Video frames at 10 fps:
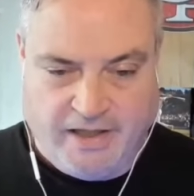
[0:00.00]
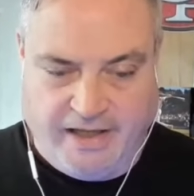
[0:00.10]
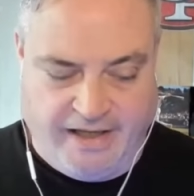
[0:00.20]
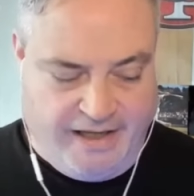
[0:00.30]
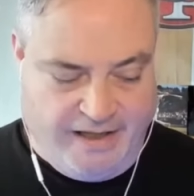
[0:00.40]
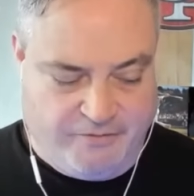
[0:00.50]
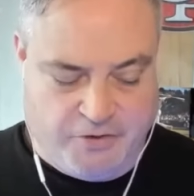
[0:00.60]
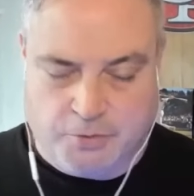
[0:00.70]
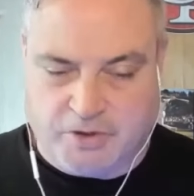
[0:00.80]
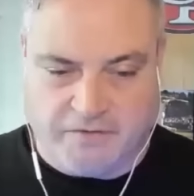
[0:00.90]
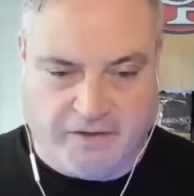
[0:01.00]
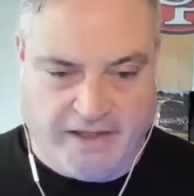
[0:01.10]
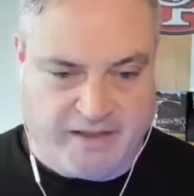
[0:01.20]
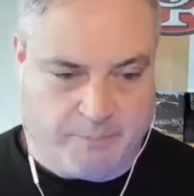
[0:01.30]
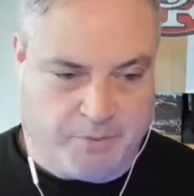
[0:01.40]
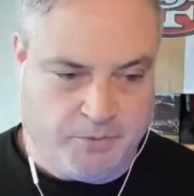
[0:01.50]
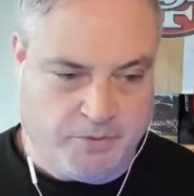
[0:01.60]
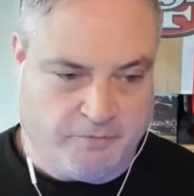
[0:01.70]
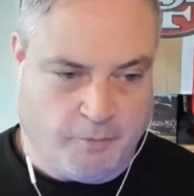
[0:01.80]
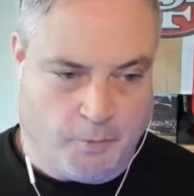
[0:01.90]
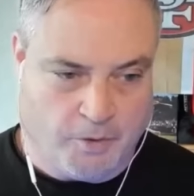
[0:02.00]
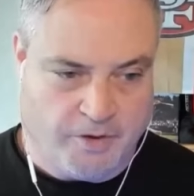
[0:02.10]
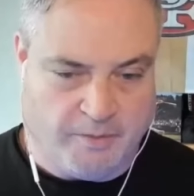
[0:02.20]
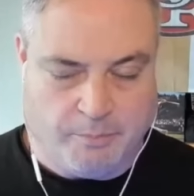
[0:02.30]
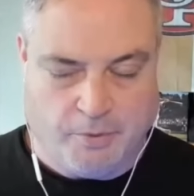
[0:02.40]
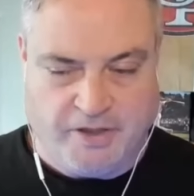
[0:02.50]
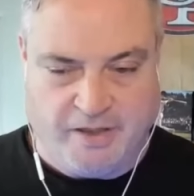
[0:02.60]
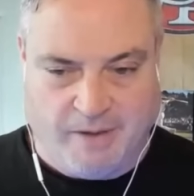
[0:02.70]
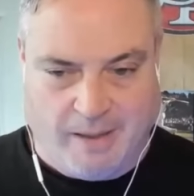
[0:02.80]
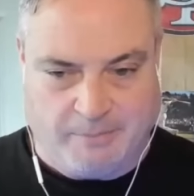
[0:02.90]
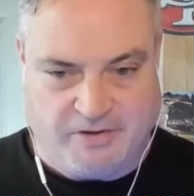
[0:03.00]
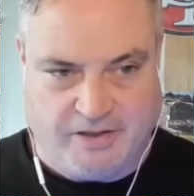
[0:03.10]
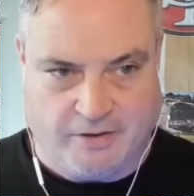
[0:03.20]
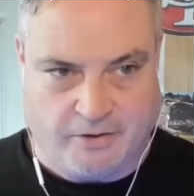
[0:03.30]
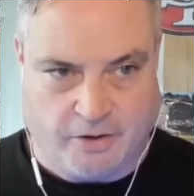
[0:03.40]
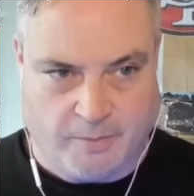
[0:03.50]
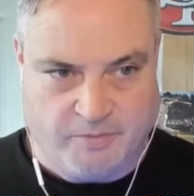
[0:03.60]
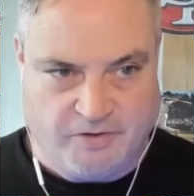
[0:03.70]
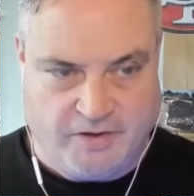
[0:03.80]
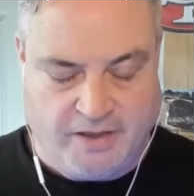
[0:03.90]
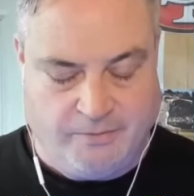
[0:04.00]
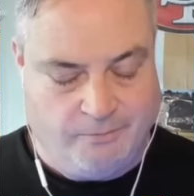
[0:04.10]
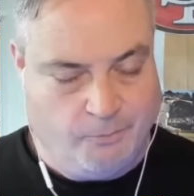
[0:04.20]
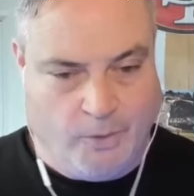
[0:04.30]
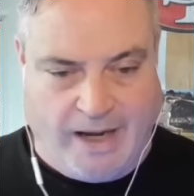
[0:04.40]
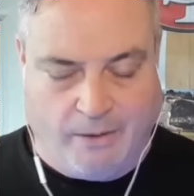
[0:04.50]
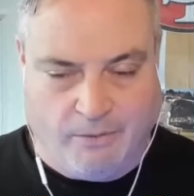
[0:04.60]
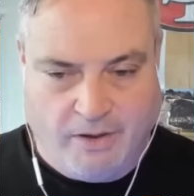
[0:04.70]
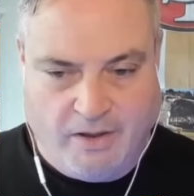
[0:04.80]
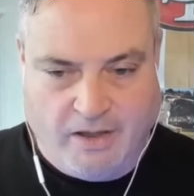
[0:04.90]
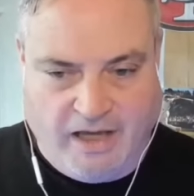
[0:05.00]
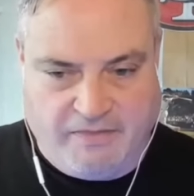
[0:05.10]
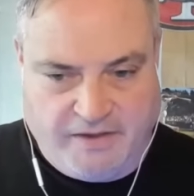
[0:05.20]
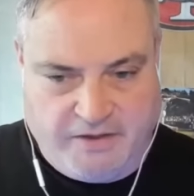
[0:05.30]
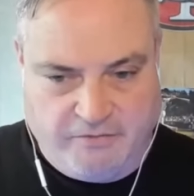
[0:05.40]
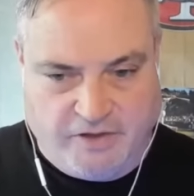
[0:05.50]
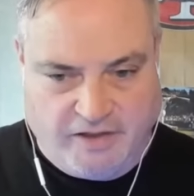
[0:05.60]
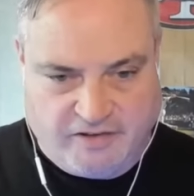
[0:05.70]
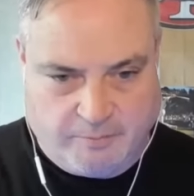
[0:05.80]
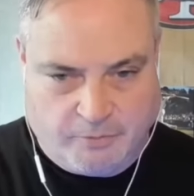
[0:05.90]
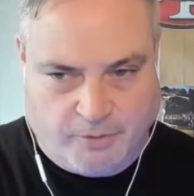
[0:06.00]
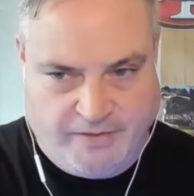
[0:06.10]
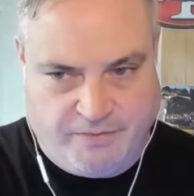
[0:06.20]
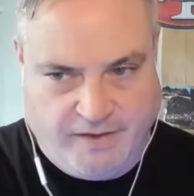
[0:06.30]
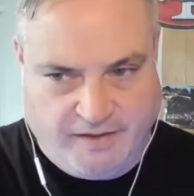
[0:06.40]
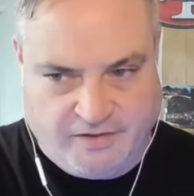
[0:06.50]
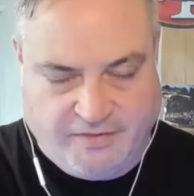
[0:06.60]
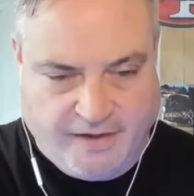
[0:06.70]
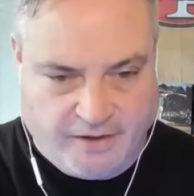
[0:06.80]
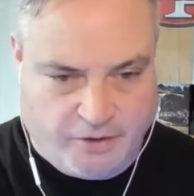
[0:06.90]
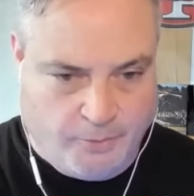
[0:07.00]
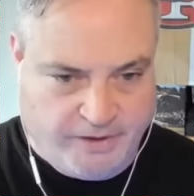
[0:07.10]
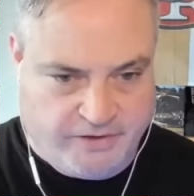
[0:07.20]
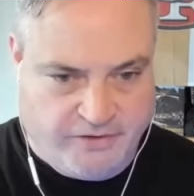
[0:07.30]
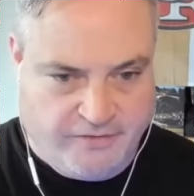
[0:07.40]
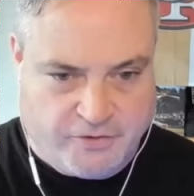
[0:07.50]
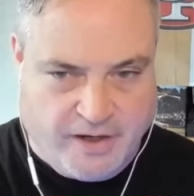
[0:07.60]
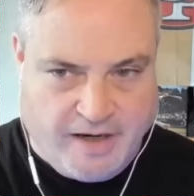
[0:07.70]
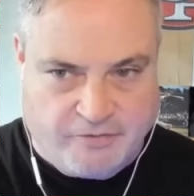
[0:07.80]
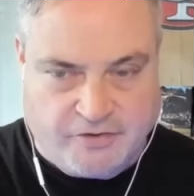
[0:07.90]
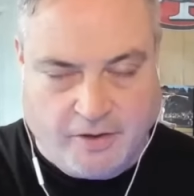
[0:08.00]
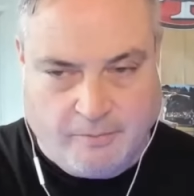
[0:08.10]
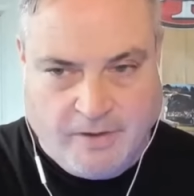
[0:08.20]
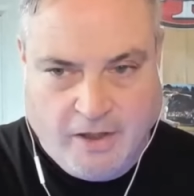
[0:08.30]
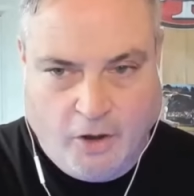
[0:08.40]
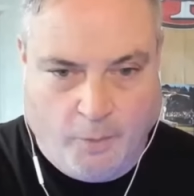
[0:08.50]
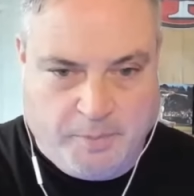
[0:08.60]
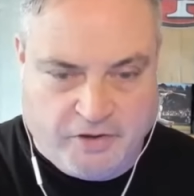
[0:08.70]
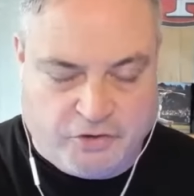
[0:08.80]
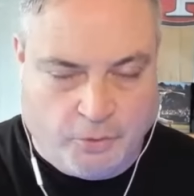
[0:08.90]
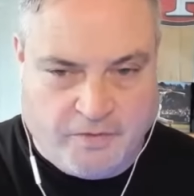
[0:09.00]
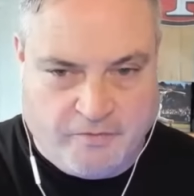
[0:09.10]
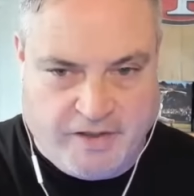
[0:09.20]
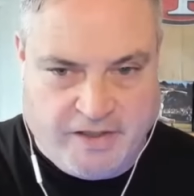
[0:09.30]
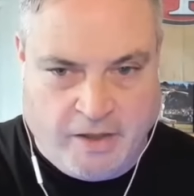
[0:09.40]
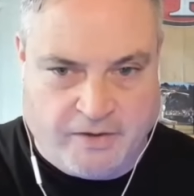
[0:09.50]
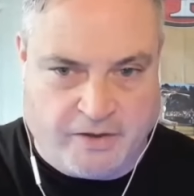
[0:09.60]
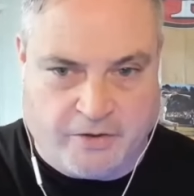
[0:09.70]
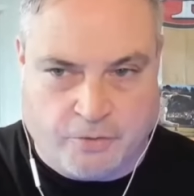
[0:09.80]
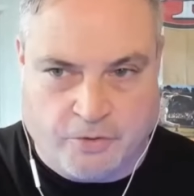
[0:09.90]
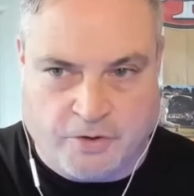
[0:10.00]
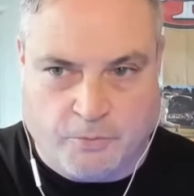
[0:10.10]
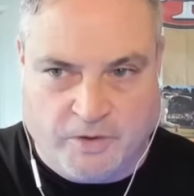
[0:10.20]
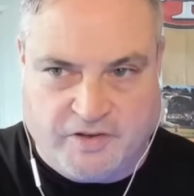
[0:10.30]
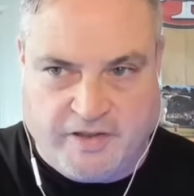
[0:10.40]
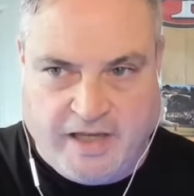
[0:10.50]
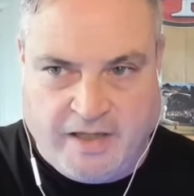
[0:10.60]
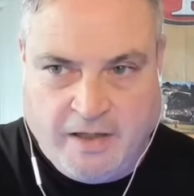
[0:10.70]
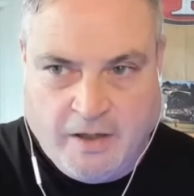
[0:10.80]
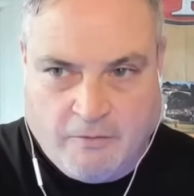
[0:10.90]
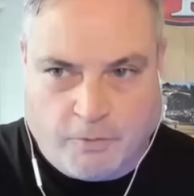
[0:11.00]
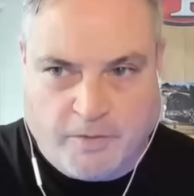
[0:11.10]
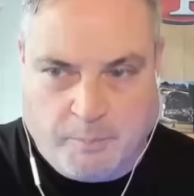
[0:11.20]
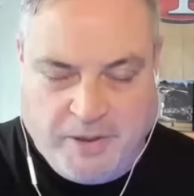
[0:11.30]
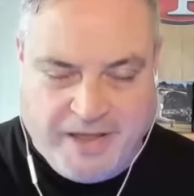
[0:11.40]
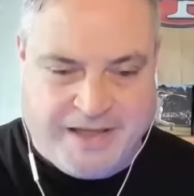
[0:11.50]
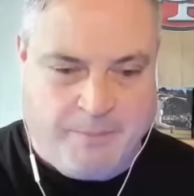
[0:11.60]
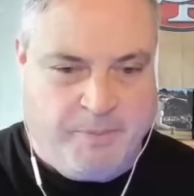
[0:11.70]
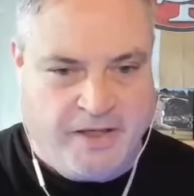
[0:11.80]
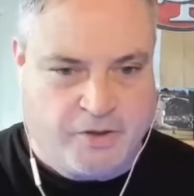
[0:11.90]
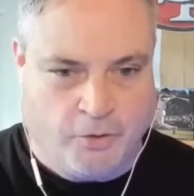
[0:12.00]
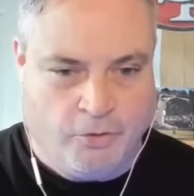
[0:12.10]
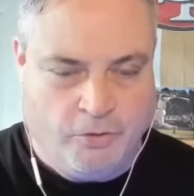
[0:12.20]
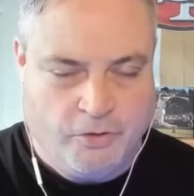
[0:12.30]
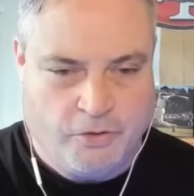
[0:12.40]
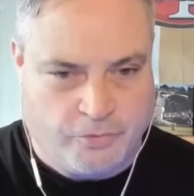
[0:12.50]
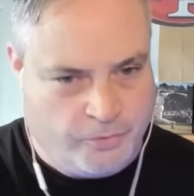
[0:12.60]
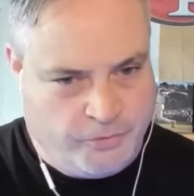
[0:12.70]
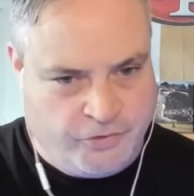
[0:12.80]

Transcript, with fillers: And if you could land a Poona Ford and put him opposite Arik Armstead, wow. I think you've done some great things there going into the draft. So, hope you enjoyed the video. Larry Krueger, once again, for the Pig in a Pickle Krueg